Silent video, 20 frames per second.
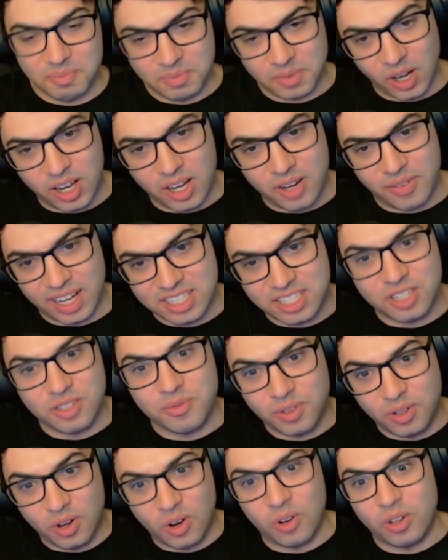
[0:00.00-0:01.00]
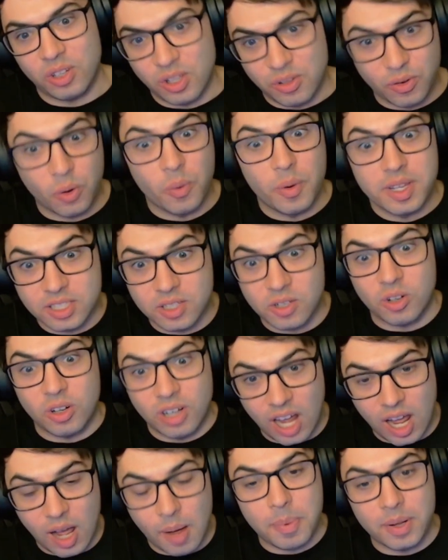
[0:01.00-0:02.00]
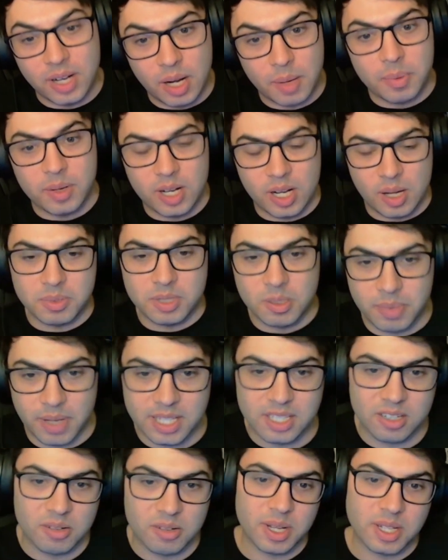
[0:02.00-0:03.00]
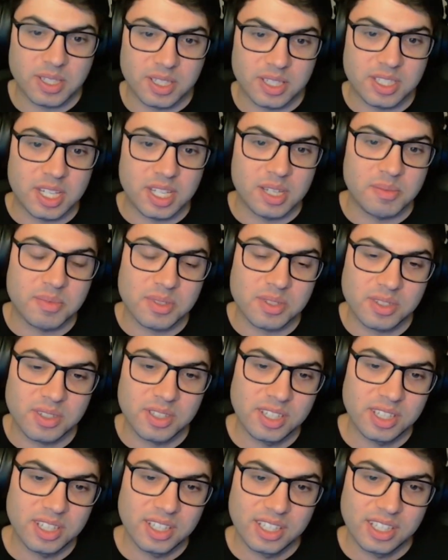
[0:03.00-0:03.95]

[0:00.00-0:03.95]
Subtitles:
kind of as you've gone, you've always gone up and up and up to better and better teams.